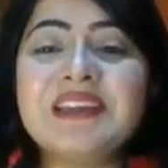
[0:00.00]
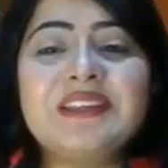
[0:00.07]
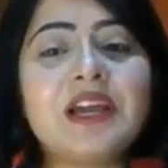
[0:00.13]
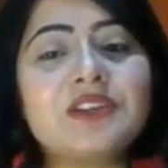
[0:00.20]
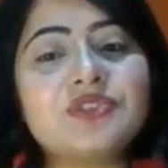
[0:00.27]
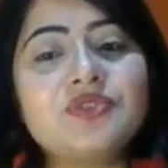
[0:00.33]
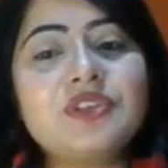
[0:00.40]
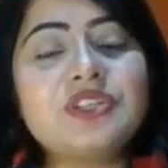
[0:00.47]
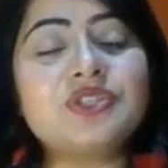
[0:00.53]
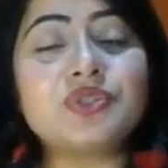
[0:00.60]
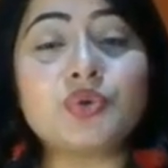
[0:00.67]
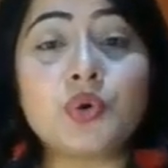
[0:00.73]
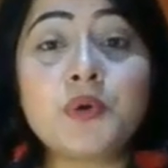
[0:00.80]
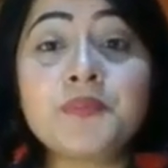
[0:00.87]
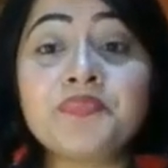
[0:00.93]
The answer is
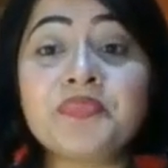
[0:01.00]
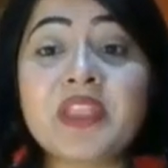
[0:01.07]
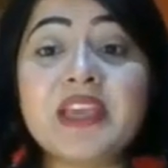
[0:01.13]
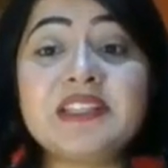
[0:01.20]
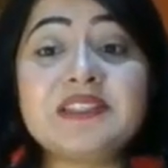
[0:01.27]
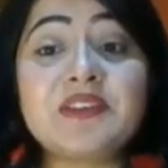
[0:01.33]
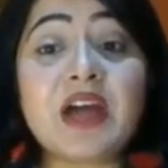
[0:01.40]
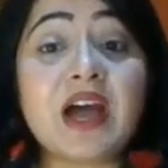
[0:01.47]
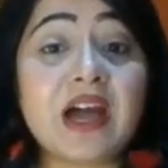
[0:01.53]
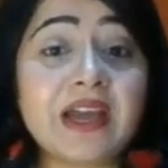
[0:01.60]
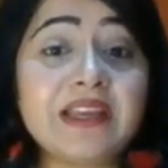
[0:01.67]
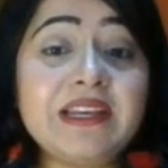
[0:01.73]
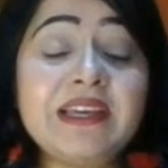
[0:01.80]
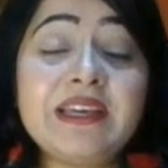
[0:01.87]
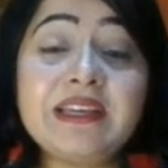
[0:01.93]
no. It's
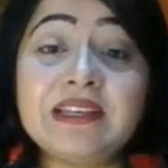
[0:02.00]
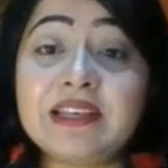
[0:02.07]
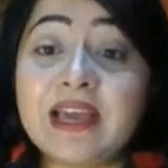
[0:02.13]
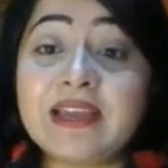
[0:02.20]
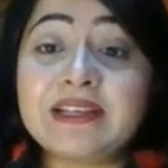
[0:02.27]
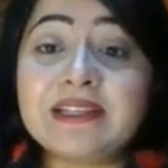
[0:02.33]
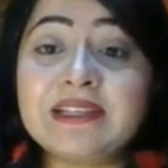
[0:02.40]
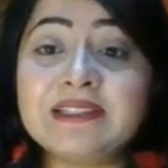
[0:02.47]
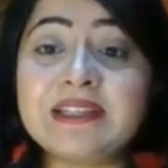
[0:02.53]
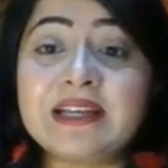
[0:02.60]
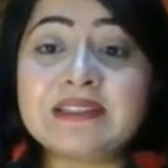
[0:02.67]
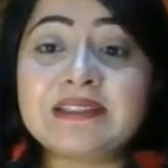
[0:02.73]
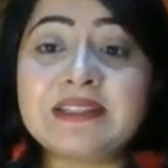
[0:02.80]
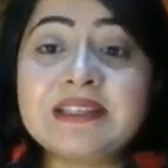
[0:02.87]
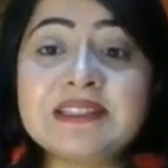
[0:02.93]
highly likely
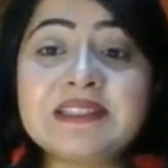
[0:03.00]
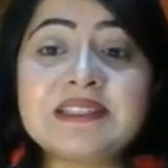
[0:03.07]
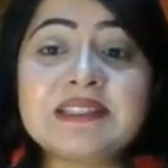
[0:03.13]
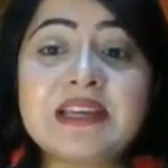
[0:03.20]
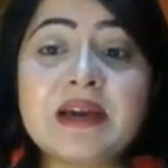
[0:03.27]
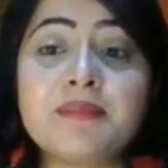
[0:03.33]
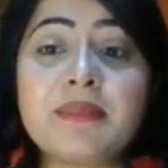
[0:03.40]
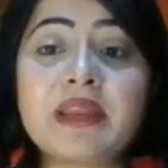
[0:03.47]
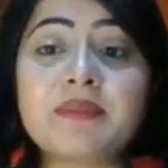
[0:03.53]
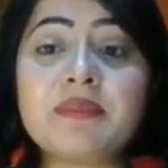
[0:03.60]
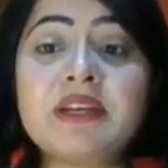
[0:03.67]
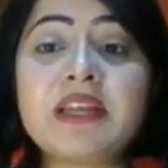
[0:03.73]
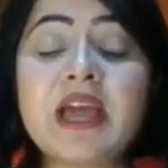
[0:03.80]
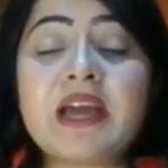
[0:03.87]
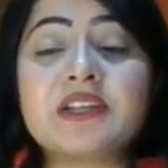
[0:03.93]
that this
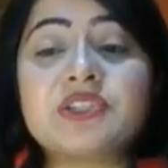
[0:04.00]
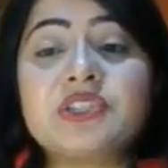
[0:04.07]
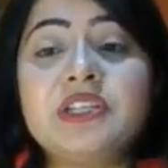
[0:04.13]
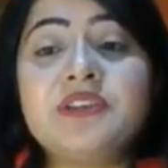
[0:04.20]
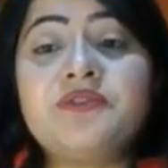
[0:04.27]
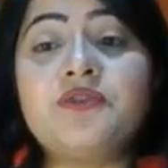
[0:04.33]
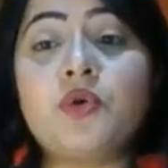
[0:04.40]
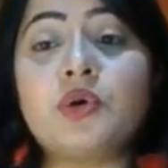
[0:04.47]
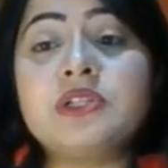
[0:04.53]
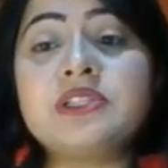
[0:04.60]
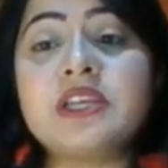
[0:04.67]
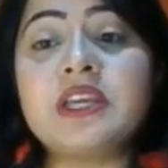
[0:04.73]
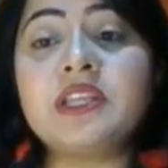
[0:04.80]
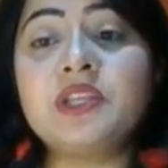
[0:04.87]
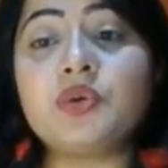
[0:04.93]
amendment actually
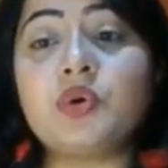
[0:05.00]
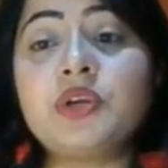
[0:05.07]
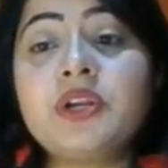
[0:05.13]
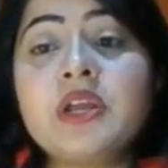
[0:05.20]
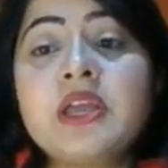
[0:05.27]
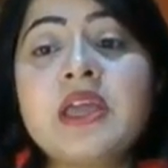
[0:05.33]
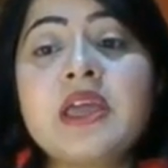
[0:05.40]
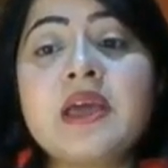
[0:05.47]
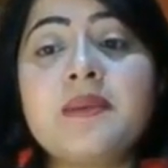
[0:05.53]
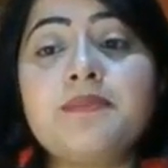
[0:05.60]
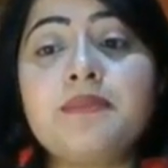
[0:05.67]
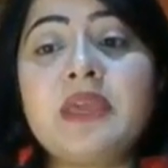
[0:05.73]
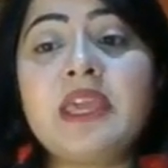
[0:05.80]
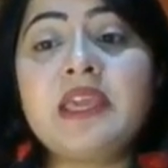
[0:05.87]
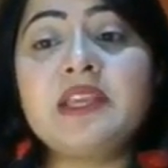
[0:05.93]
falls in your
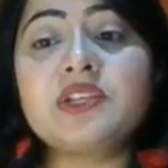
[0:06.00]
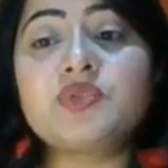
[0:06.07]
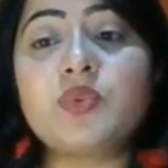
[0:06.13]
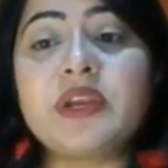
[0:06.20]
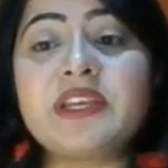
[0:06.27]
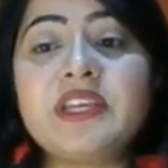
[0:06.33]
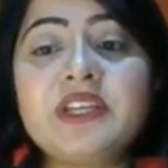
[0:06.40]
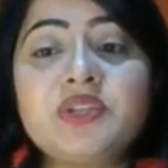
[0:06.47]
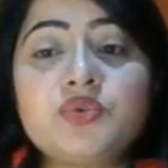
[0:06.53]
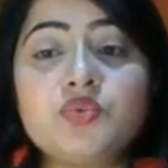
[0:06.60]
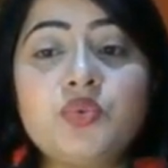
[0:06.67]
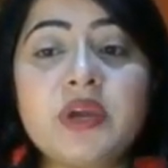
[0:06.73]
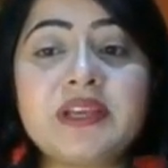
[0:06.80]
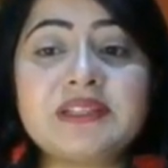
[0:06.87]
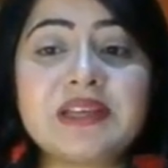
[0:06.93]
May
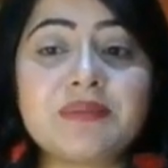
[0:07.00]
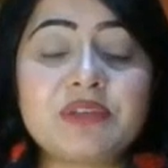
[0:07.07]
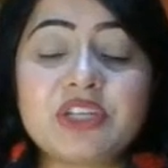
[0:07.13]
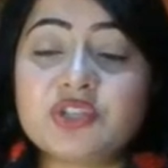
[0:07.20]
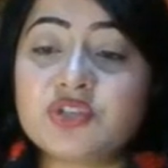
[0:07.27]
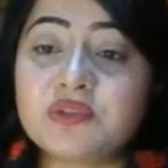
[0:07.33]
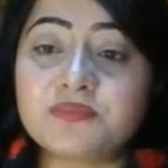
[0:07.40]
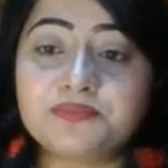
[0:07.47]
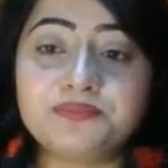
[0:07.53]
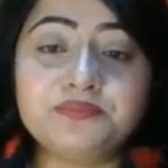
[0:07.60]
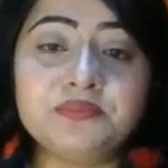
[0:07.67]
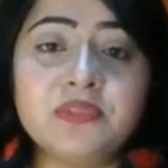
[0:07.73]
22 examination.